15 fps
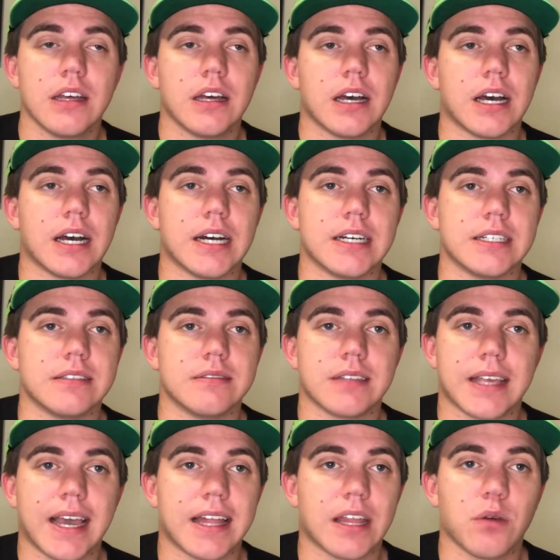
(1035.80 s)
Uh,
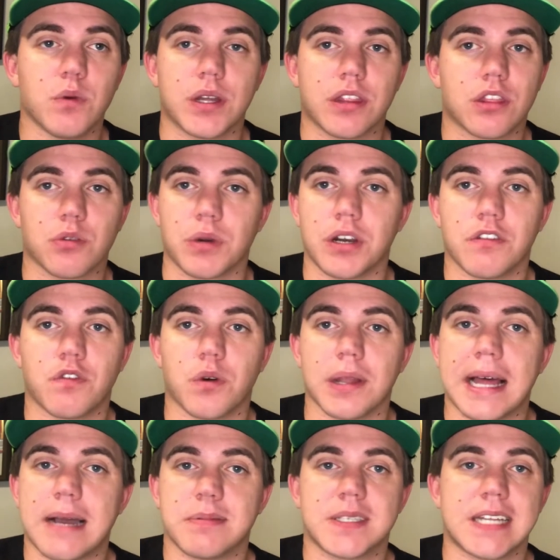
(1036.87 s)
yeah, they went three or four
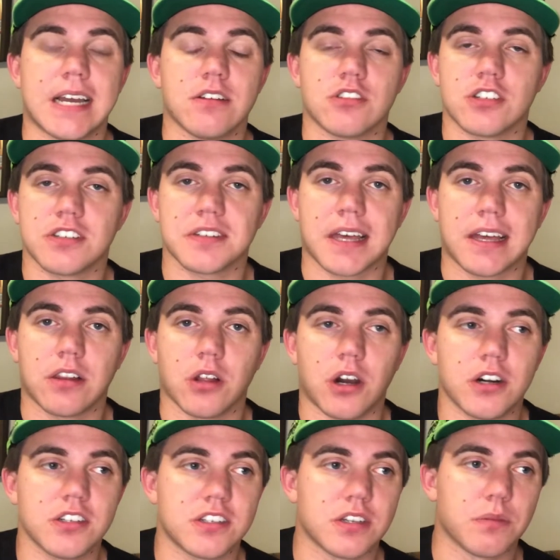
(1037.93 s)
laps down, just like
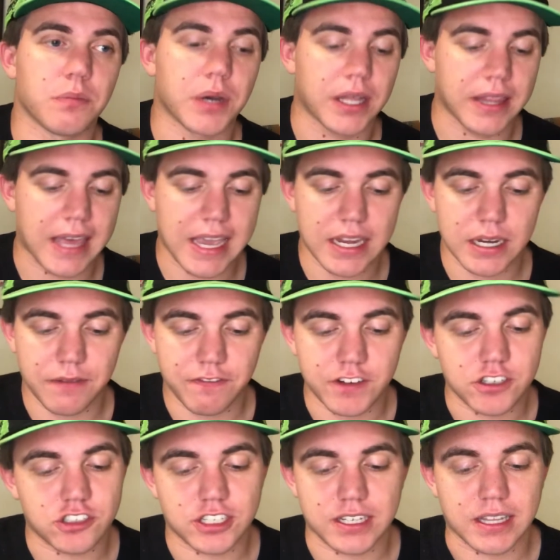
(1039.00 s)
Larson, but they end up
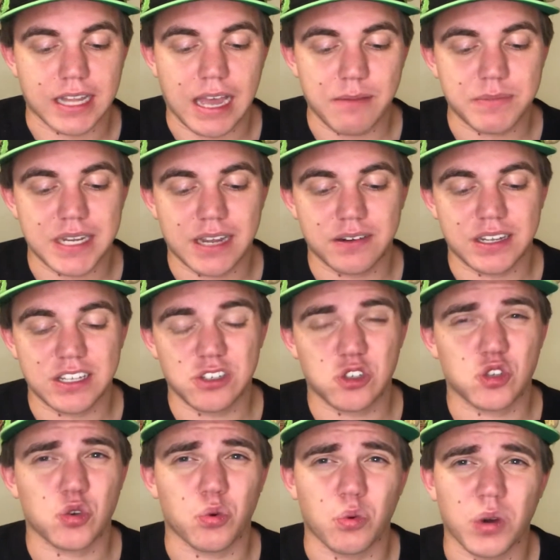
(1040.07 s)
finishing a lap down in
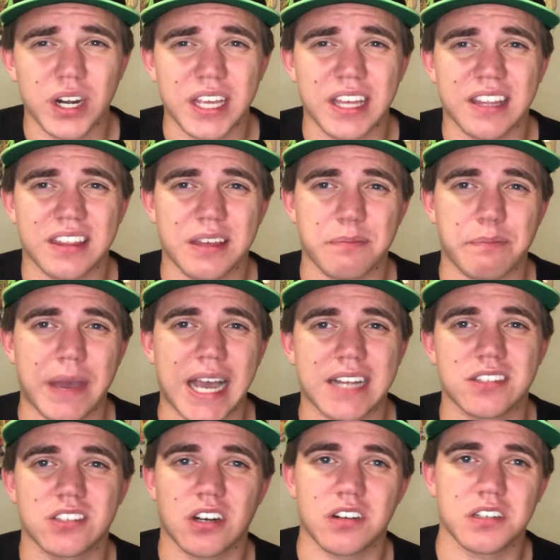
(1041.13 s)
20th. A
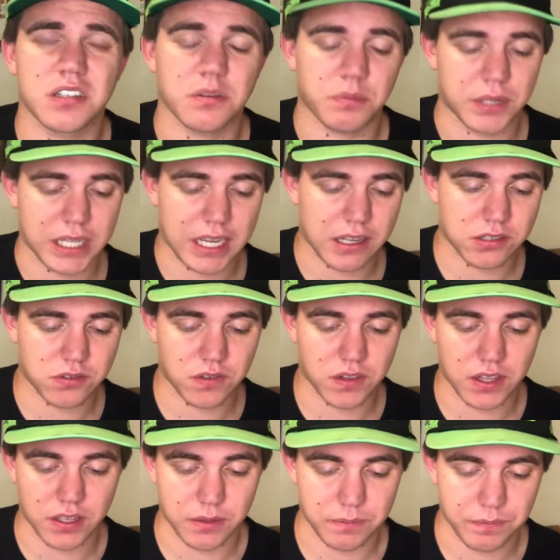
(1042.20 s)
bad start to the playoffs for
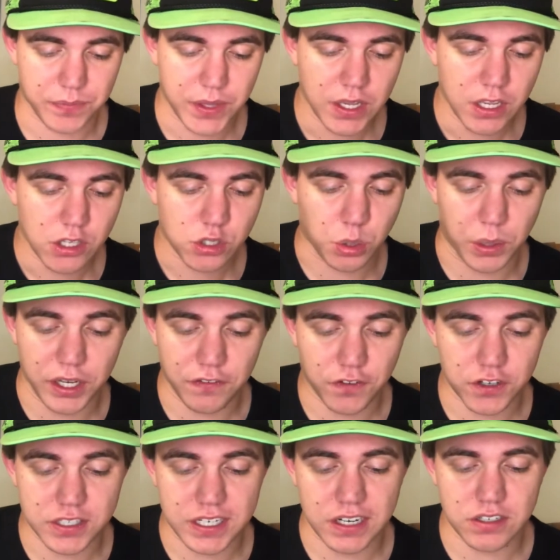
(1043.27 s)
them.
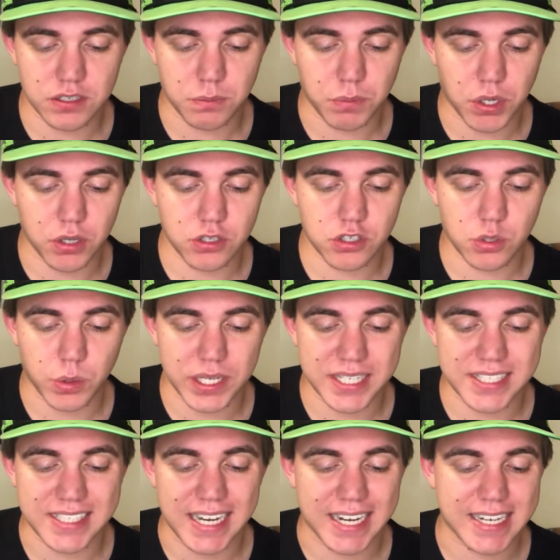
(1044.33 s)
21st, Harrison Burton.
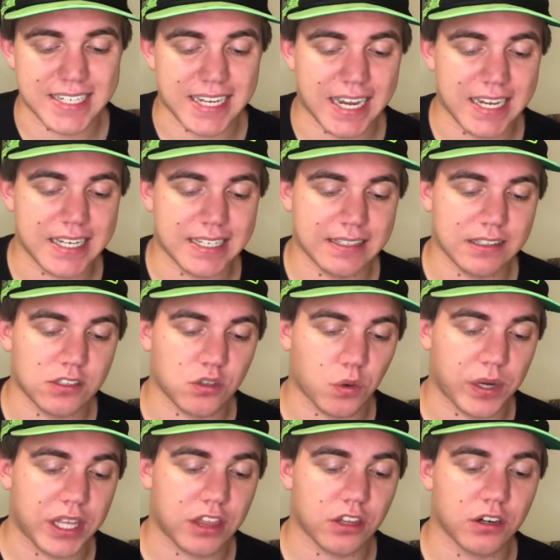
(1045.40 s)
22nd, Ty Dillon.
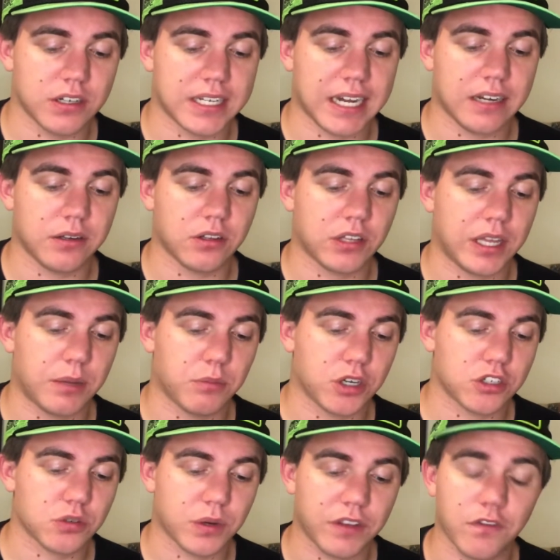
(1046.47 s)
23rd, Daniel
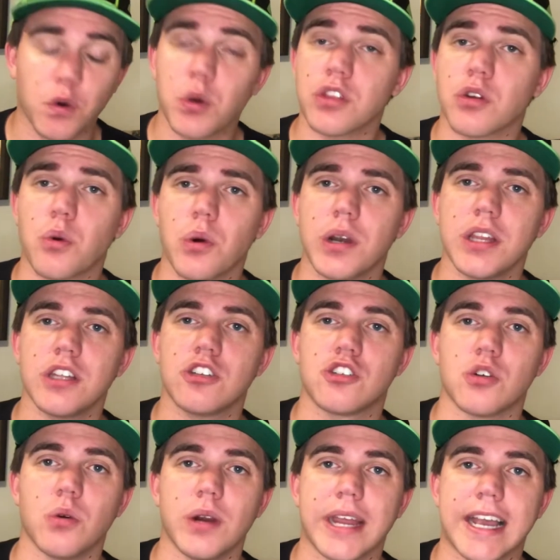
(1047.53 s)
Hemric. 24th, Corey
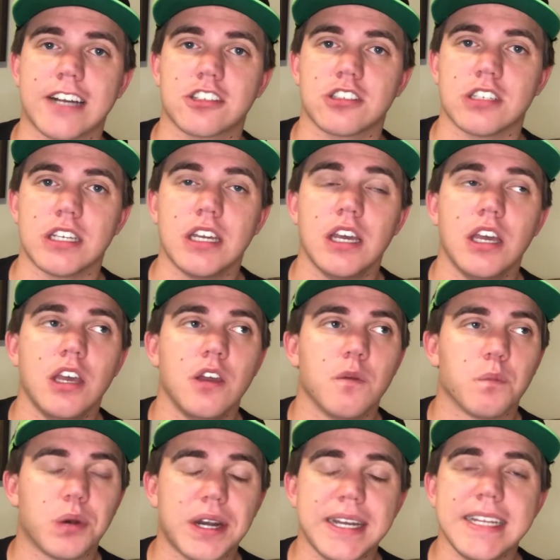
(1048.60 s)
LaJoie, actually.
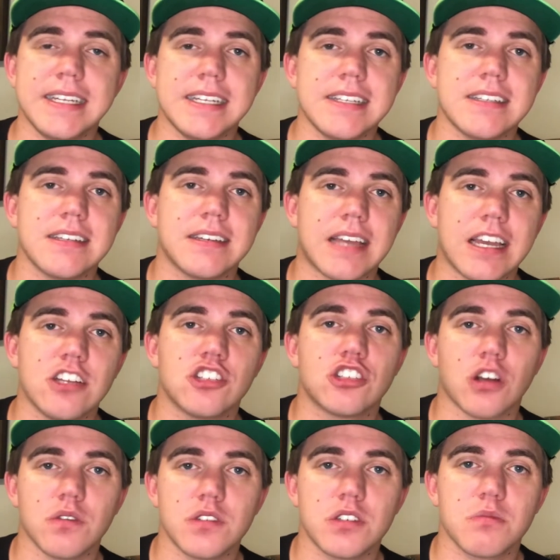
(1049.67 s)
Pretty decent day,
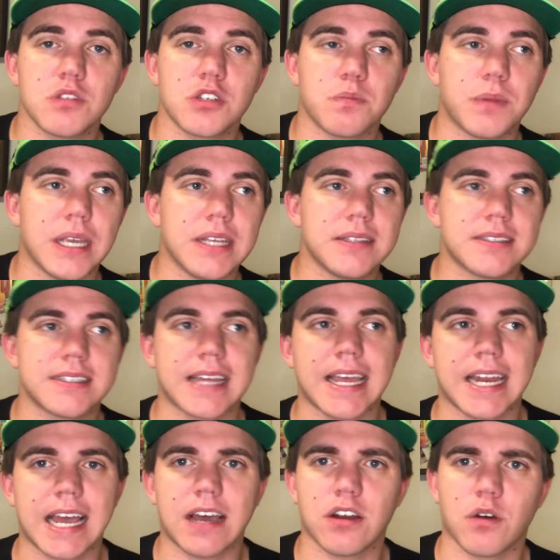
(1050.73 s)
showed some speed,
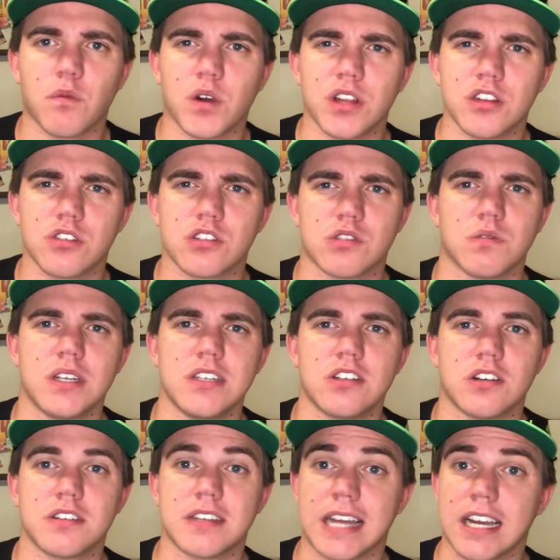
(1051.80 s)
stayed out on one of those
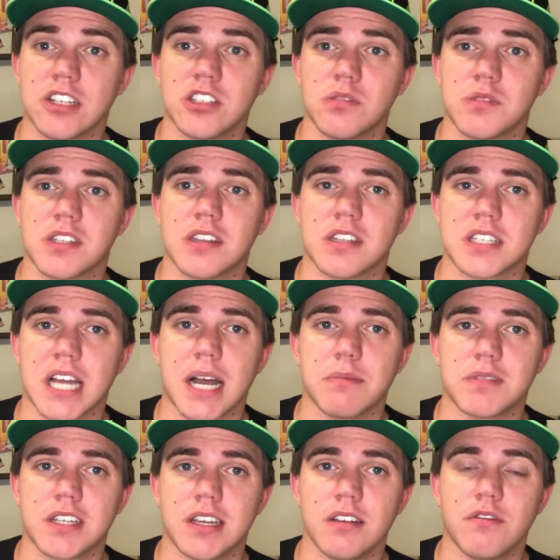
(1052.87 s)
restarts, and actually was in the
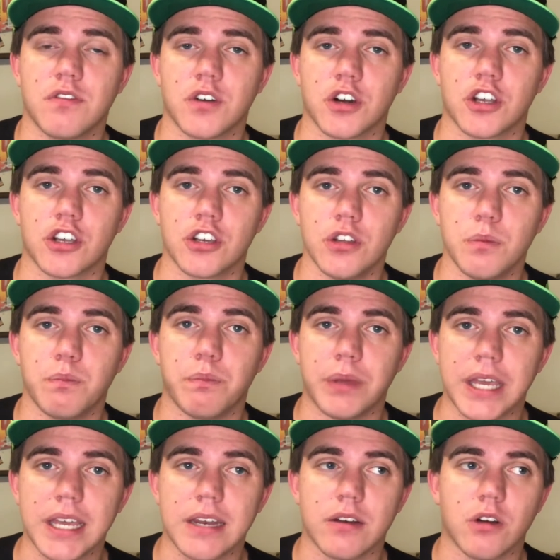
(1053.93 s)
top 10 for a good
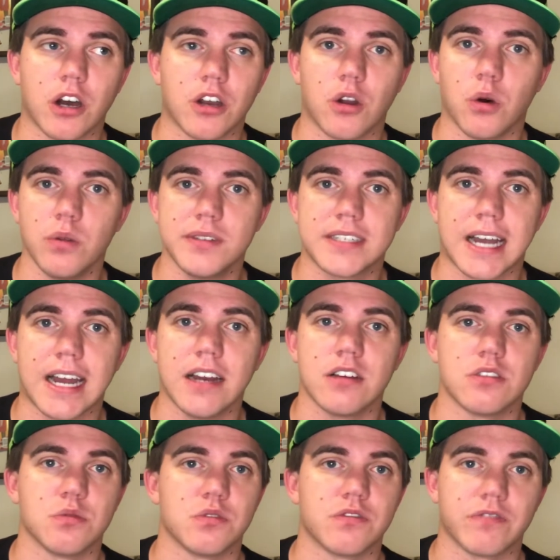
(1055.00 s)
bit on old
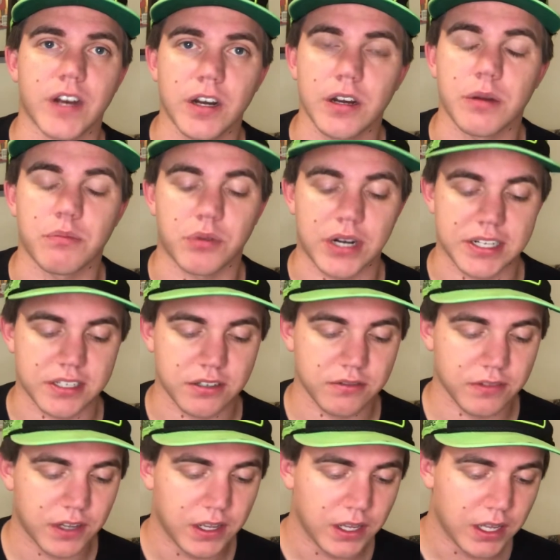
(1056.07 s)
tires. It was very
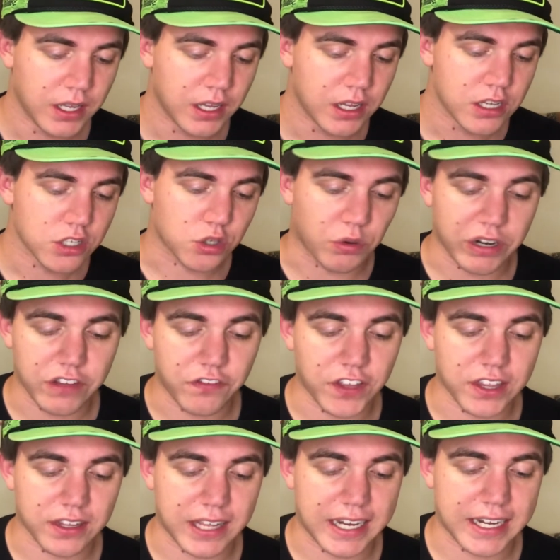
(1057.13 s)
impressive.
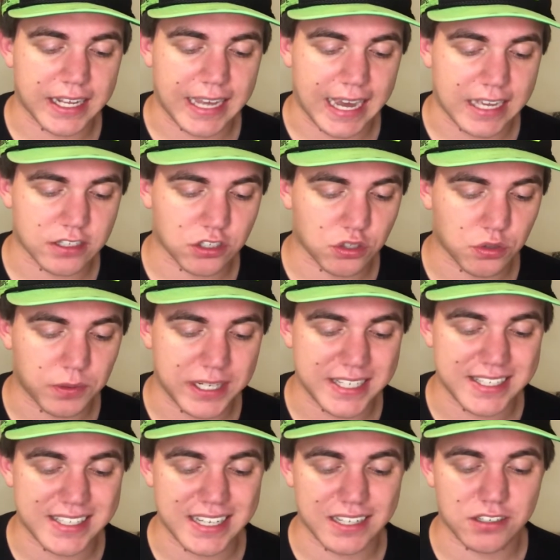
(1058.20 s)
25th, Landon Cassill.
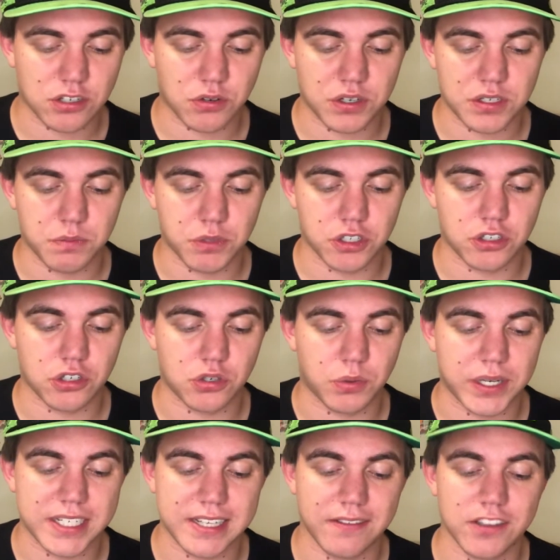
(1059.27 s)
26th, Chris Buescher.
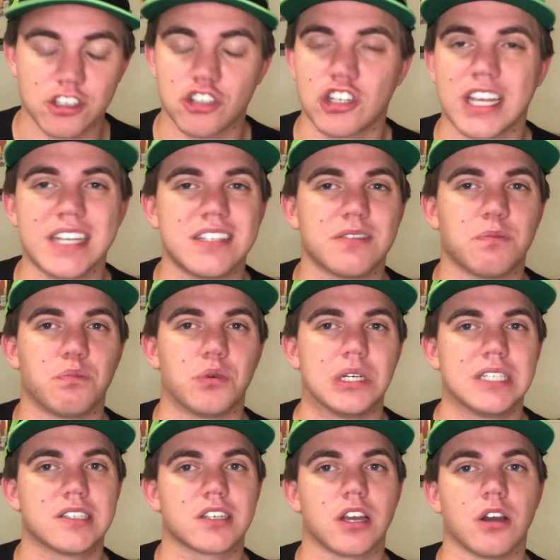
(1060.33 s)
27th, Chase
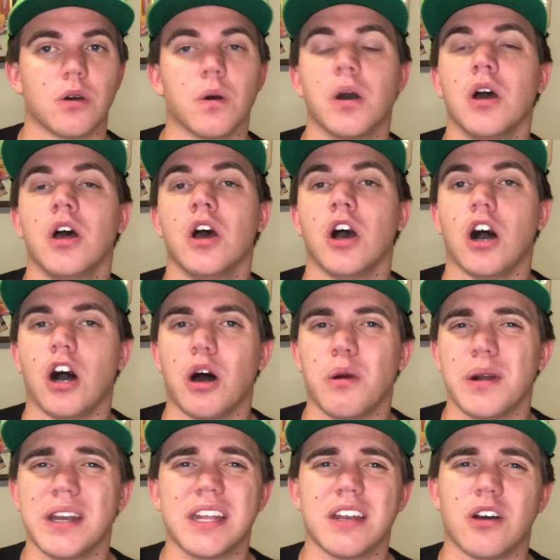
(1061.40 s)
Briscoe
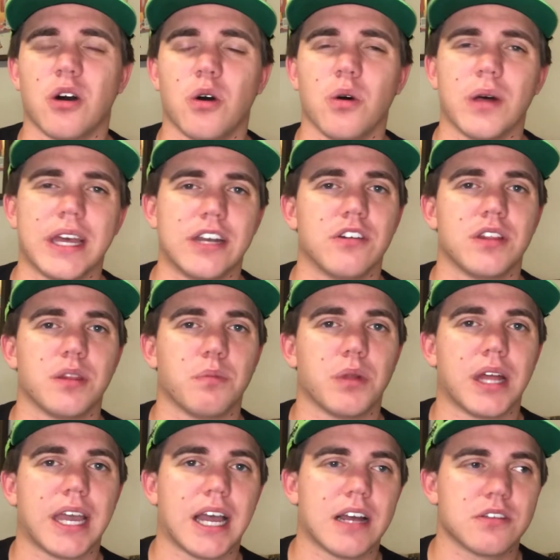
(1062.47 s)
already in a hole entering the
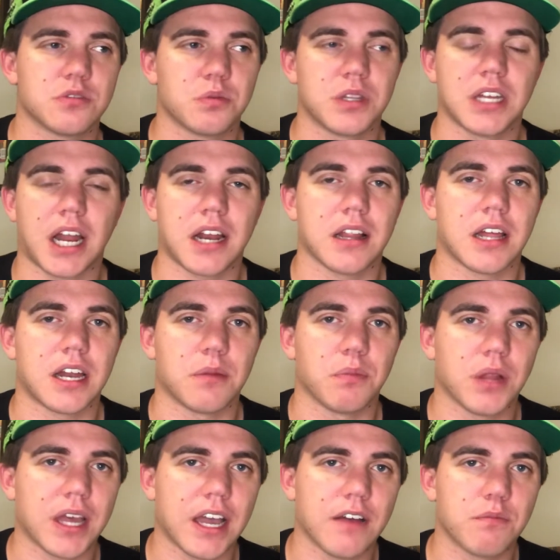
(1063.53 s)
playoffs with not a lot of
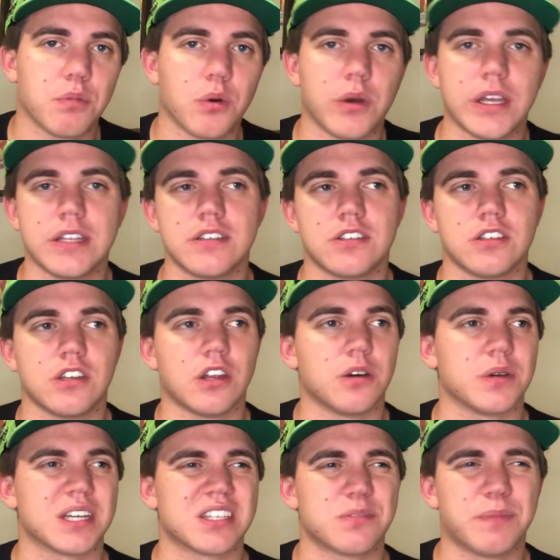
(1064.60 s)
playoff points, you
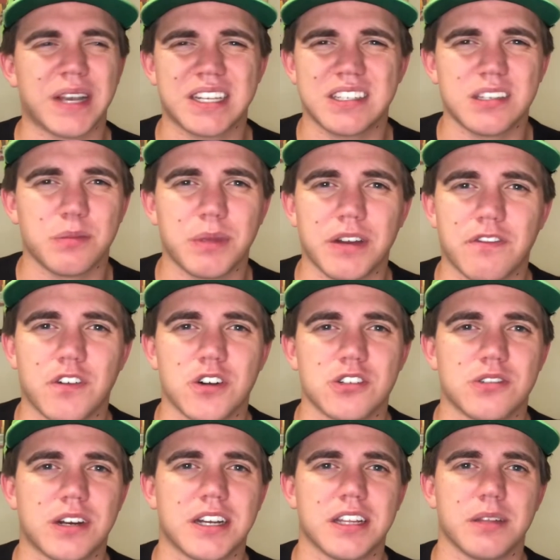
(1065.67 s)
know, expected to be a
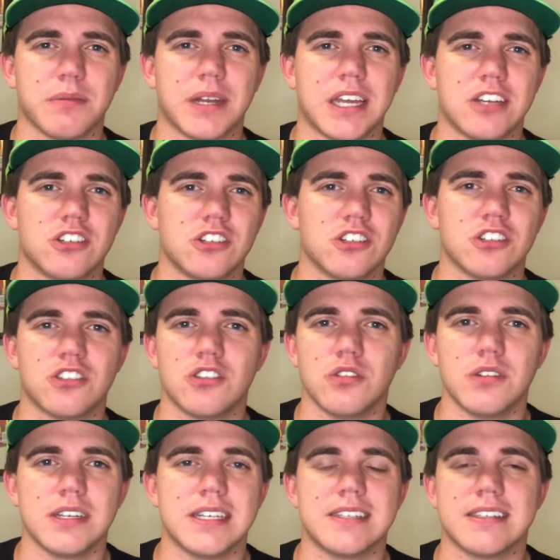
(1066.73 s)
first round elimination just
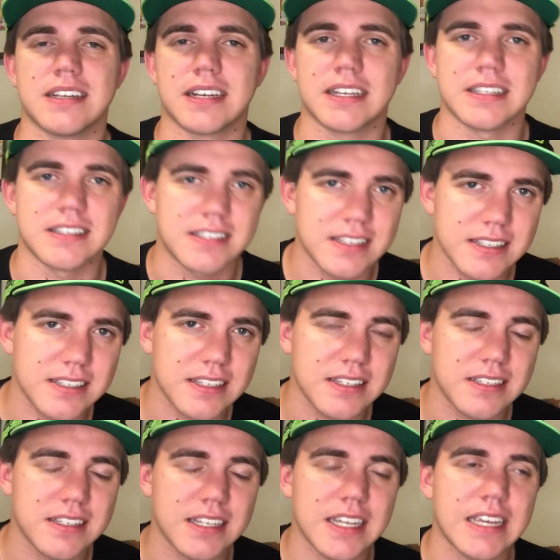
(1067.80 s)
due to his
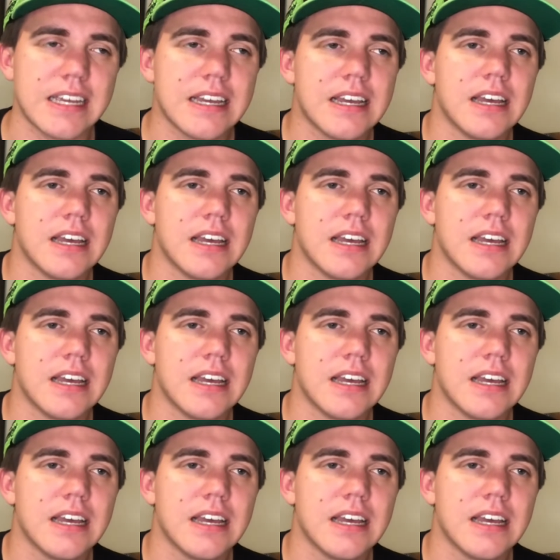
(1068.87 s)
inconsistency.